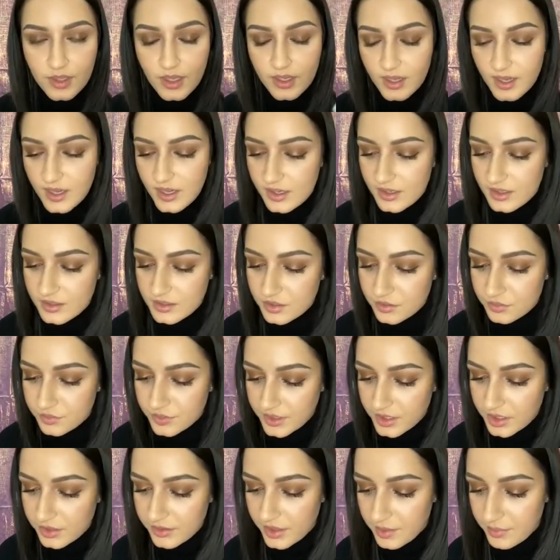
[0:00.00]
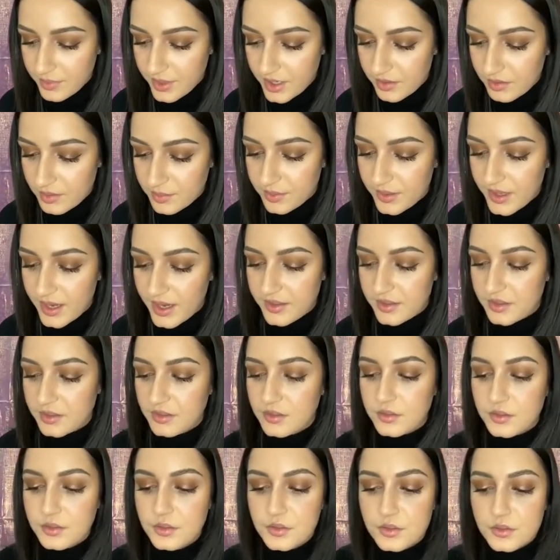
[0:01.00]
And it's a really great way to apply the
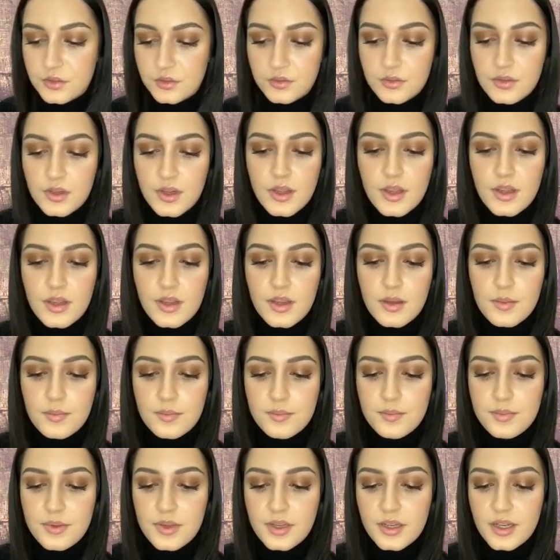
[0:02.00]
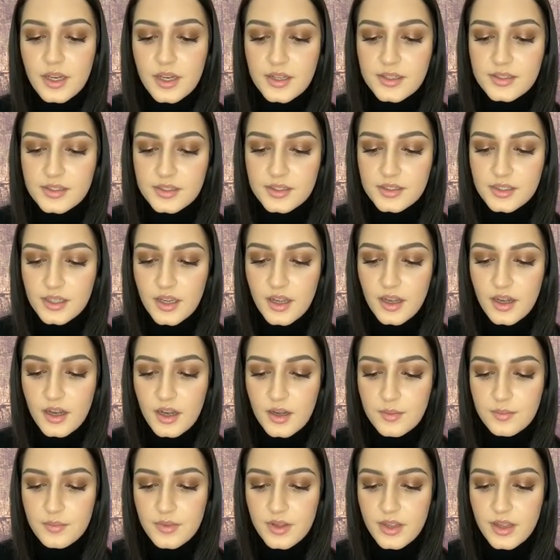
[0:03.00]
glue because
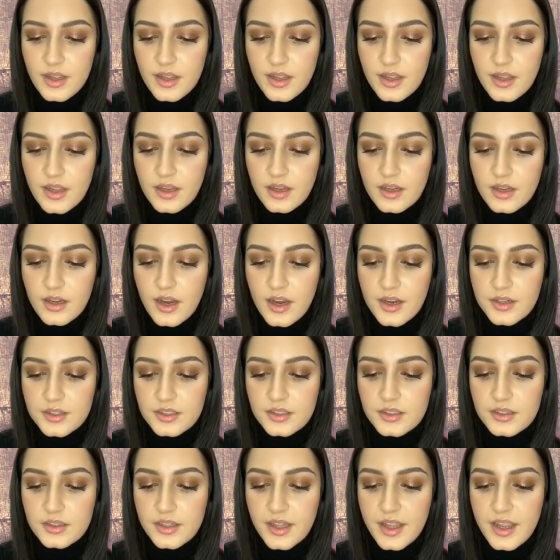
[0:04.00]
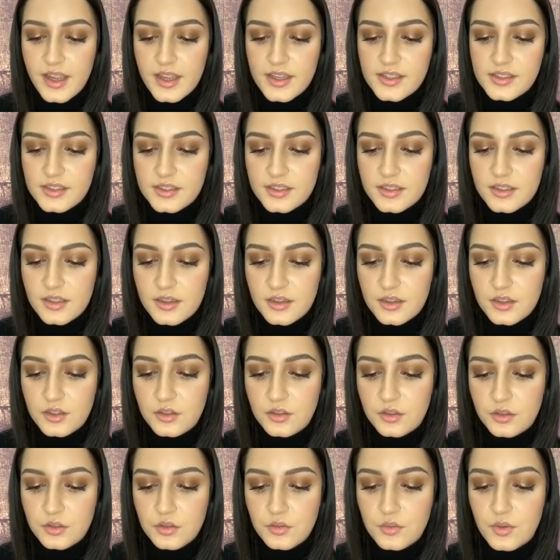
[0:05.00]
it kind of lays the
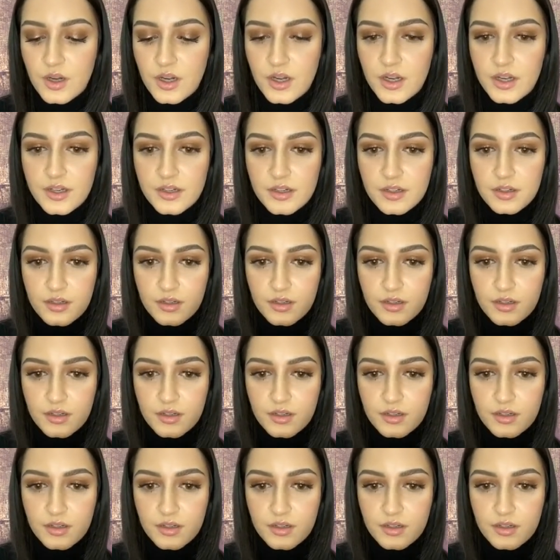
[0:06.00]
glue on,